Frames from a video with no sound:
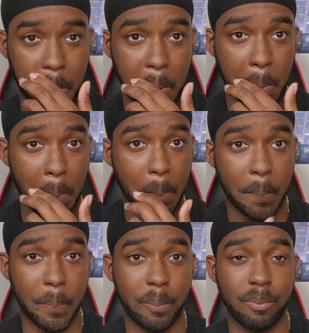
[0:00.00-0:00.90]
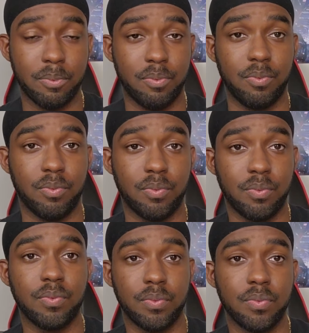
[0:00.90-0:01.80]

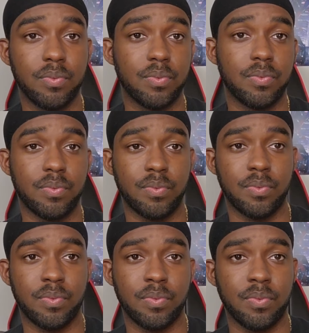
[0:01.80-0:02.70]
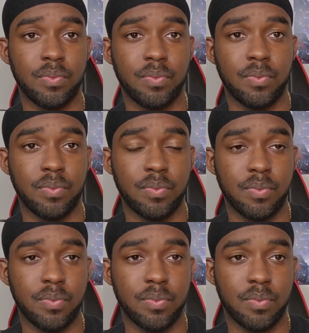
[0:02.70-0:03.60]

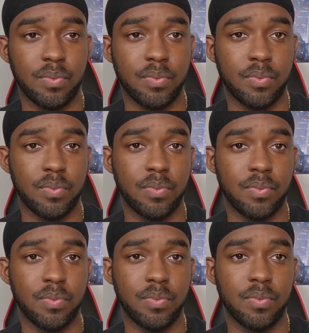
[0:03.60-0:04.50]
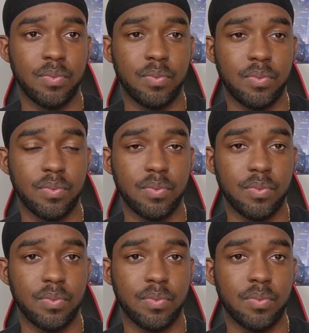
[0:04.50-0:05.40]

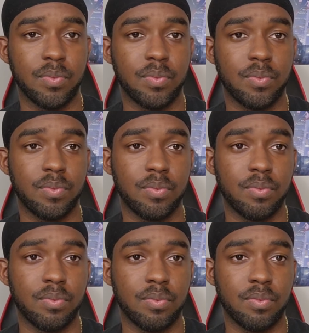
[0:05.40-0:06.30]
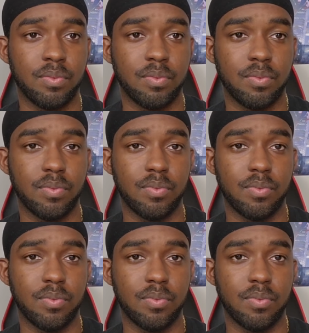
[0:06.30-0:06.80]
[no speech]